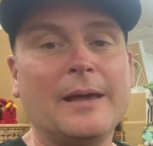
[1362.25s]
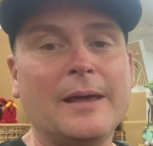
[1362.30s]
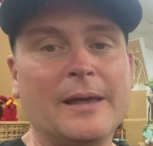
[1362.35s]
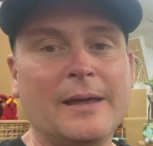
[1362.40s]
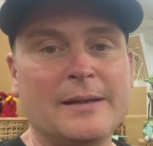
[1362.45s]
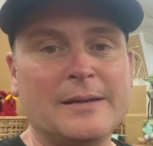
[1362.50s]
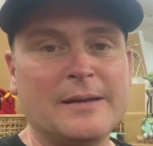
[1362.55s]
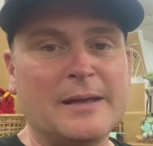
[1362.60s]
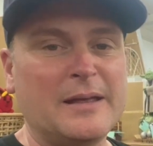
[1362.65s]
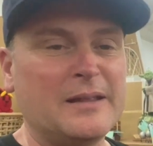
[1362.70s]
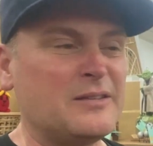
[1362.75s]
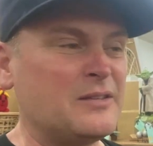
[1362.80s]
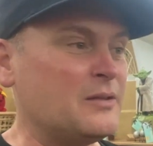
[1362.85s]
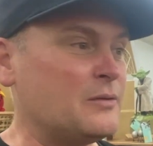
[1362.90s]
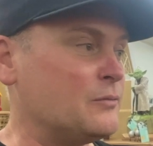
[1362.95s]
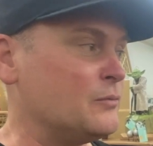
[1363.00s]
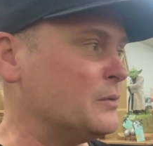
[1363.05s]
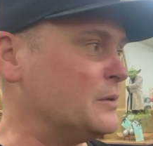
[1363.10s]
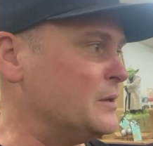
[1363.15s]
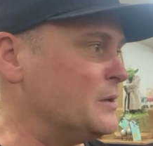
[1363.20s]
And uh, it's
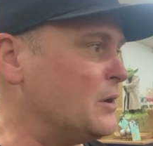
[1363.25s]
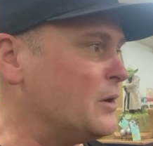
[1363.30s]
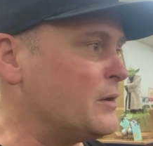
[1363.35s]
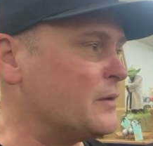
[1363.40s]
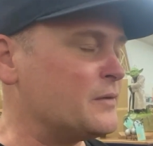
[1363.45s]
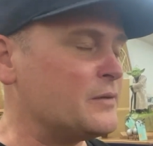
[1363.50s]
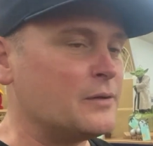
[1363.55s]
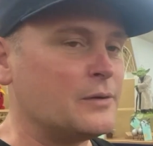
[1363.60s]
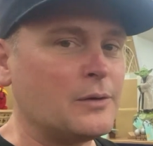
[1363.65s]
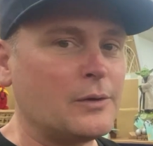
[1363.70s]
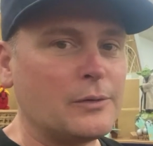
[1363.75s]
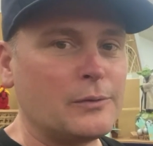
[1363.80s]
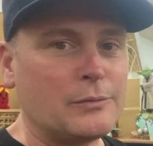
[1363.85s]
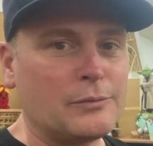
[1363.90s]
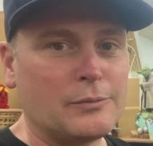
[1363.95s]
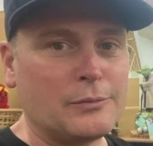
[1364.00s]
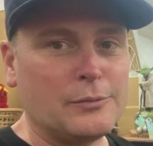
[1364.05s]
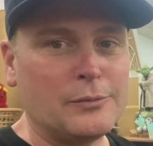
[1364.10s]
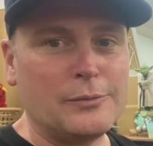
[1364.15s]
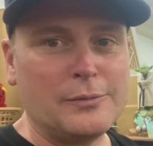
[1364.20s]
just really nice to go
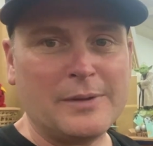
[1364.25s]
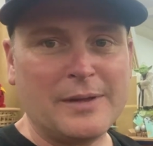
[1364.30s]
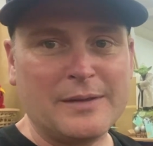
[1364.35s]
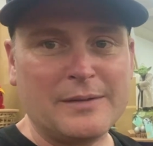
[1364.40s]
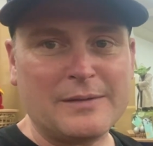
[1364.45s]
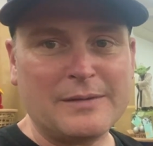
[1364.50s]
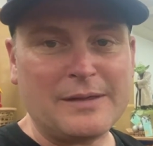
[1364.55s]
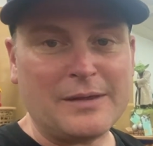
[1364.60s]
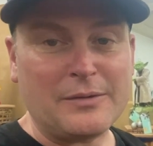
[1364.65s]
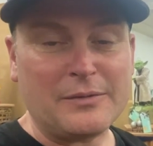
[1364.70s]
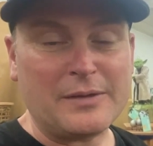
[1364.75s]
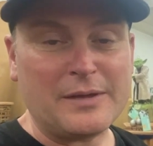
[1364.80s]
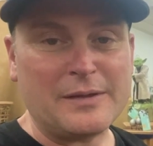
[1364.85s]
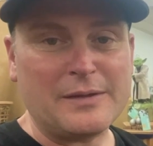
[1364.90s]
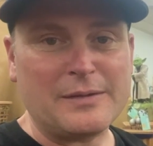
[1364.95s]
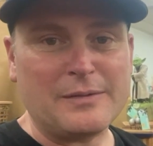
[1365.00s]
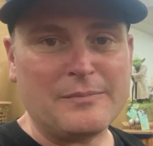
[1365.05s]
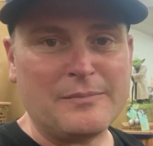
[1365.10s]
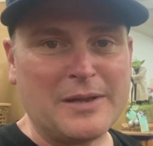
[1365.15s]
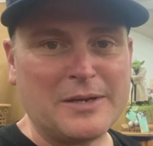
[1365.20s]
through and see all
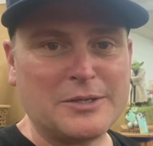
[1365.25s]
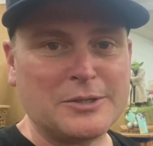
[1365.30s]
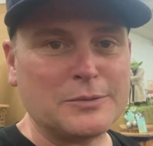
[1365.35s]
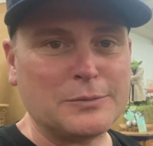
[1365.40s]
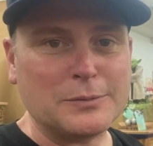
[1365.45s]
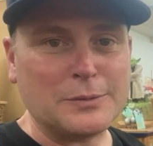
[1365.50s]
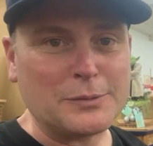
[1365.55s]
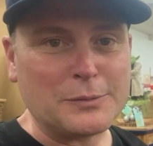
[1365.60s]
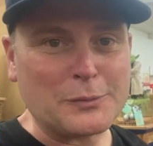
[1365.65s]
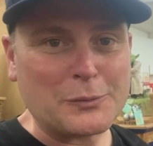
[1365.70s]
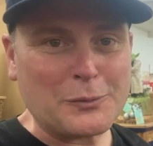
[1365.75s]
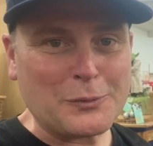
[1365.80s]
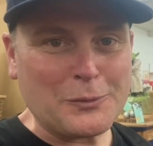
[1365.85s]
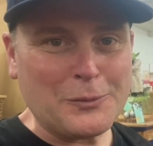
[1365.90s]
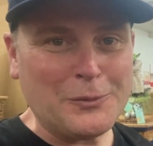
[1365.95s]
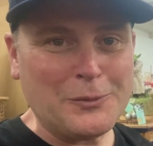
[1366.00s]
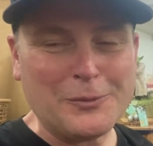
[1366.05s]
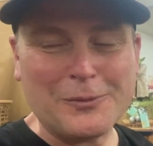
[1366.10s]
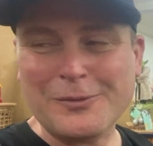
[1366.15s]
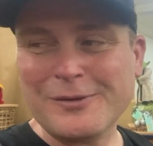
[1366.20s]
these magical little
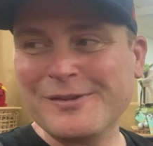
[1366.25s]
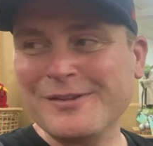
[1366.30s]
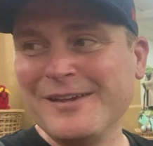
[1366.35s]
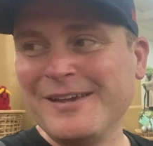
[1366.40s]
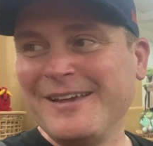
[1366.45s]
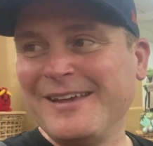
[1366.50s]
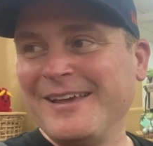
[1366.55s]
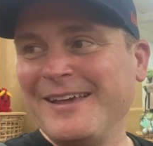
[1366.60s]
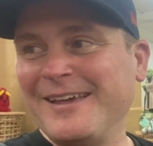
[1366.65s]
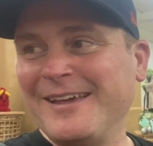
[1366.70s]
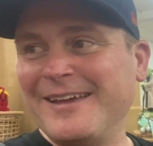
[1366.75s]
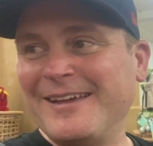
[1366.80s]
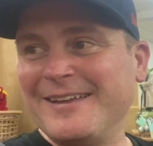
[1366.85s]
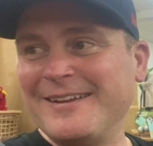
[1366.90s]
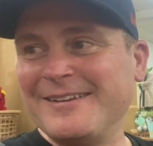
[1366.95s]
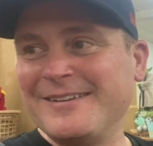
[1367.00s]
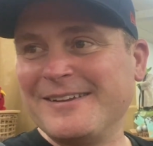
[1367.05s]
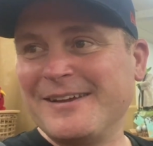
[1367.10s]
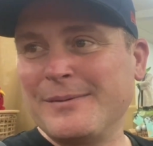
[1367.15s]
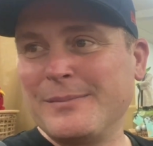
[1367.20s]
stores.
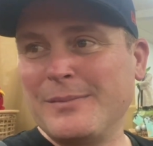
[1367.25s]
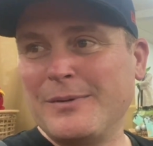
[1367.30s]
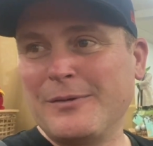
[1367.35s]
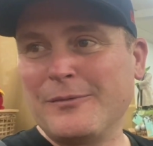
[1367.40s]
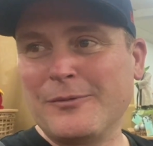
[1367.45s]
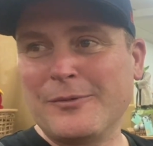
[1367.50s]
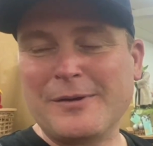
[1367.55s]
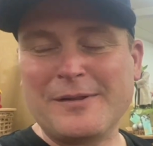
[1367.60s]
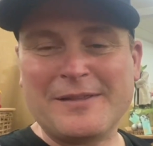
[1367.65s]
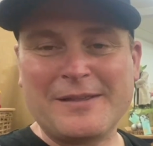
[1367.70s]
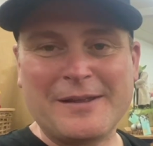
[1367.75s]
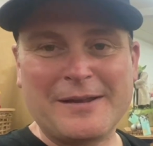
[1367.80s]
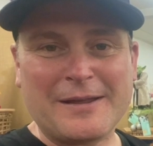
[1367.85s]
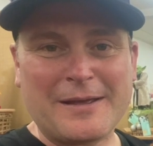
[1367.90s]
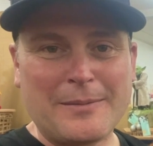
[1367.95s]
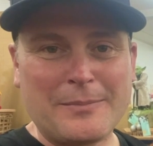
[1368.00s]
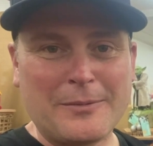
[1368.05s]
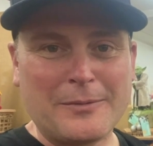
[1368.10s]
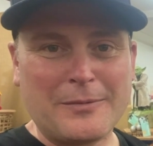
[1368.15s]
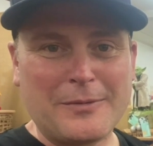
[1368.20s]
And um, I've already seen a
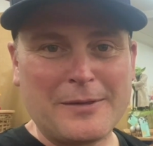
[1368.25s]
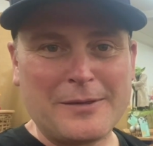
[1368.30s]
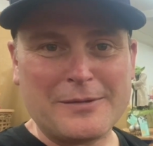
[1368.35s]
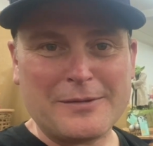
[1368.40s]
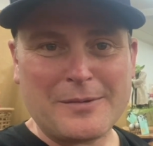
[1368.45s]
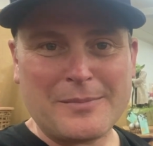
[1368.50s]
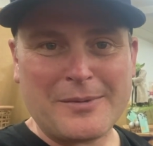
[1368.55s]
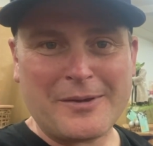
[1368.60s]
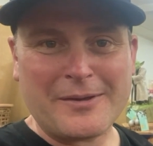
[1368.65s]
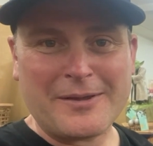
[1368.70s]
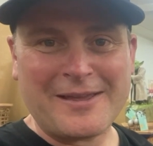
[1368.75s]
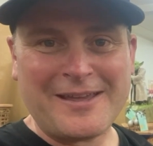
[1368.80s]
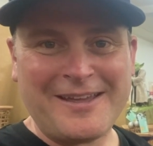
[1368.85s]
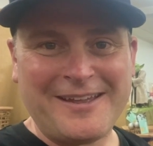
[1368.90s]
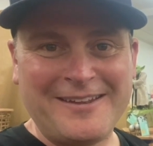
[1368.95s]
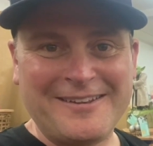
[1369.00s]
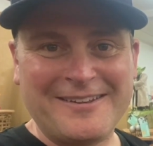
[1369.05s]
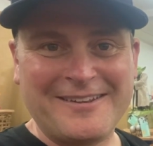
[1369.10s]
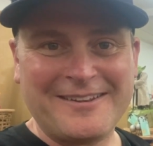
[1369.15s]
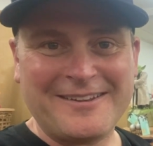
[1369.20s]
couple of things I might get.